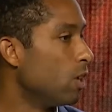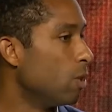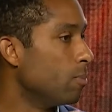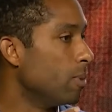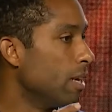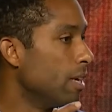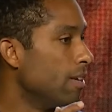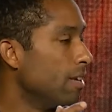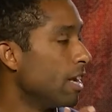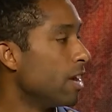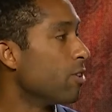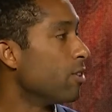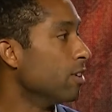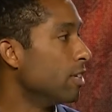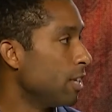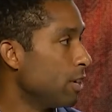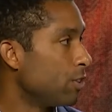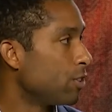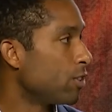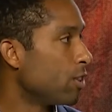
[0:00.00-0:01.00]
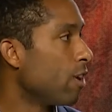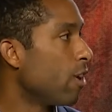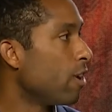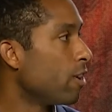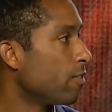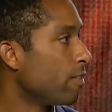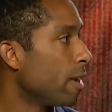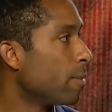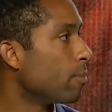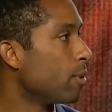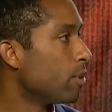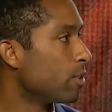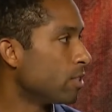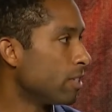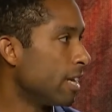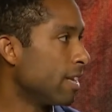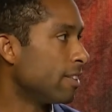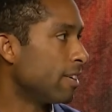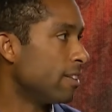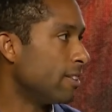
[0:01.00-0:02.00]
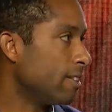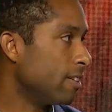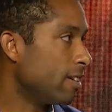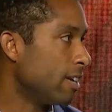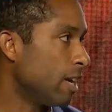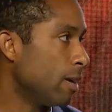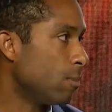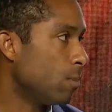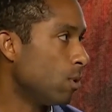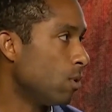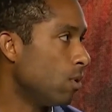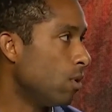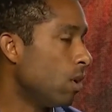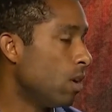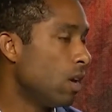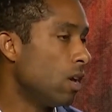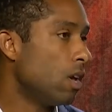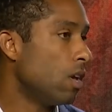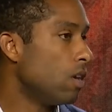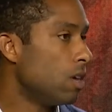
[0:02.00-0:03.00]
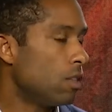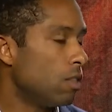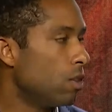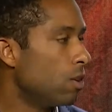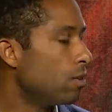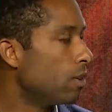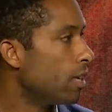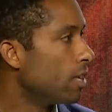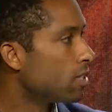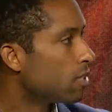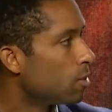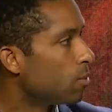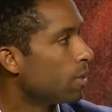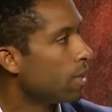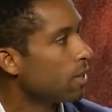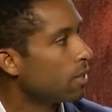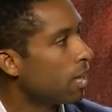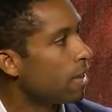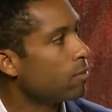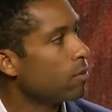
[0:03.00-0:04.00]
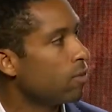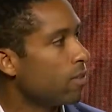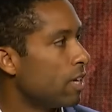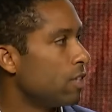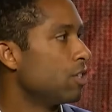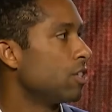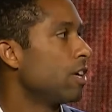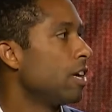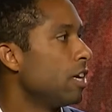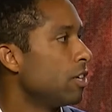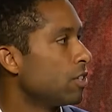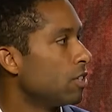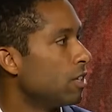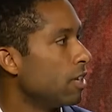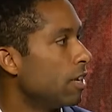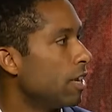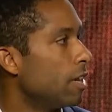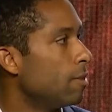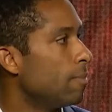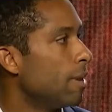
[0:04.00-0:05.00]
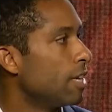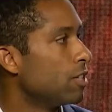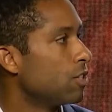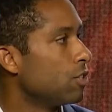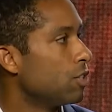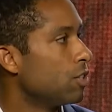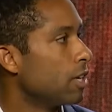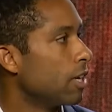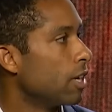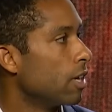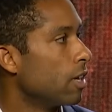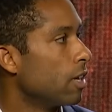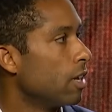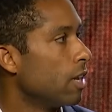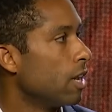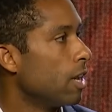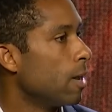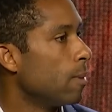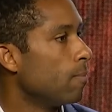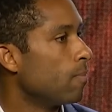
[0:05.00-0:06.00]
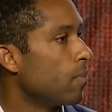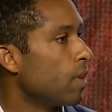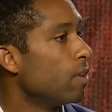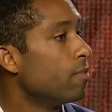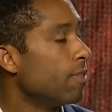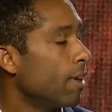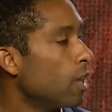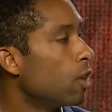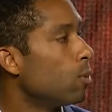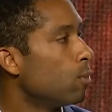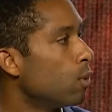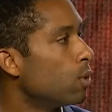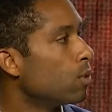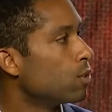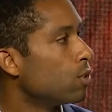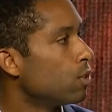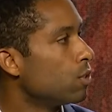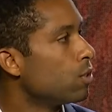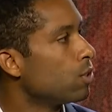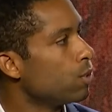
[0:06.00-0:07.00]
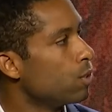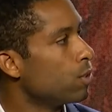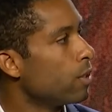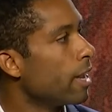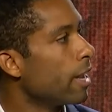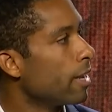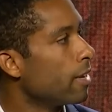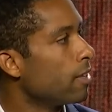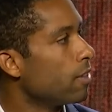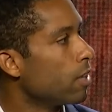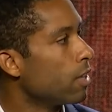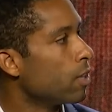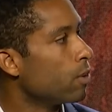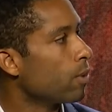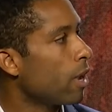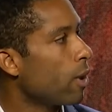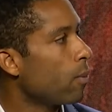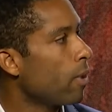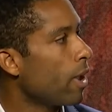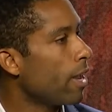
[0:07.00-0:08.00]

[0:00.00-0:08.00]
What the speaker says: be near and dear to the heart of that person at the end of the table, there needs to be a level of education and messaging available to do that in the right way.